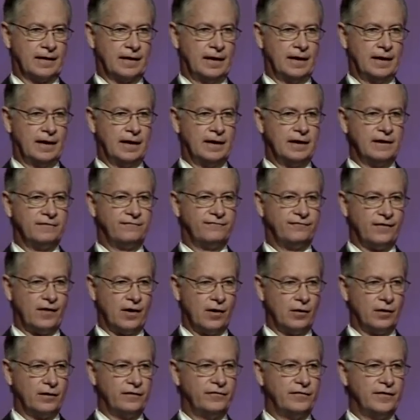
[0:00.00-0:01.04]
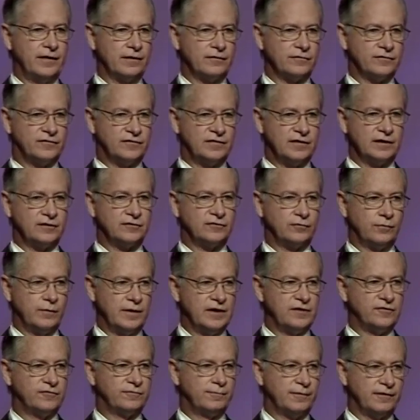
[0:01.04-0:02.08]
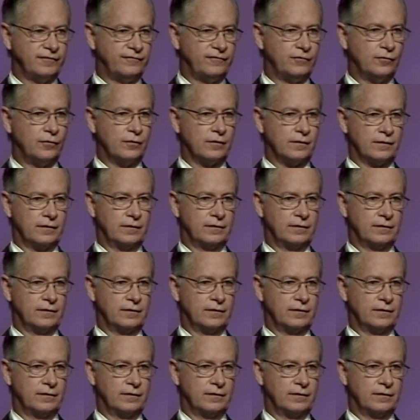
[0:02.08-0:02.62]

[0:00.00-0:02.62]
It had fallen there 6 weeks before.